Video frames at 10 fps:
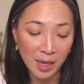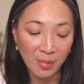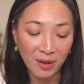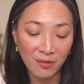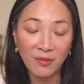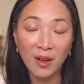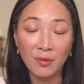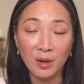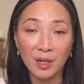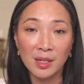and my
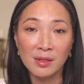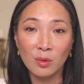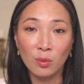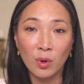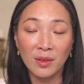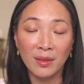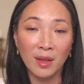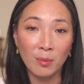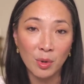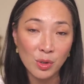favorite is the one that
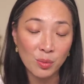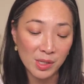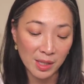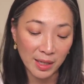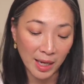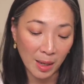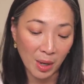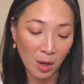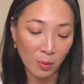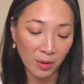they most recently came
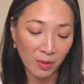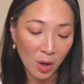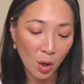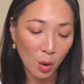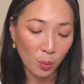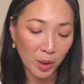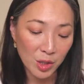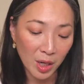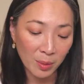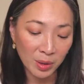out with,
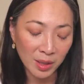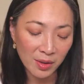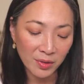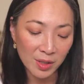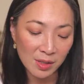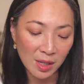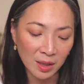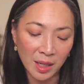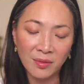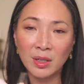which I believe is
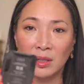eleven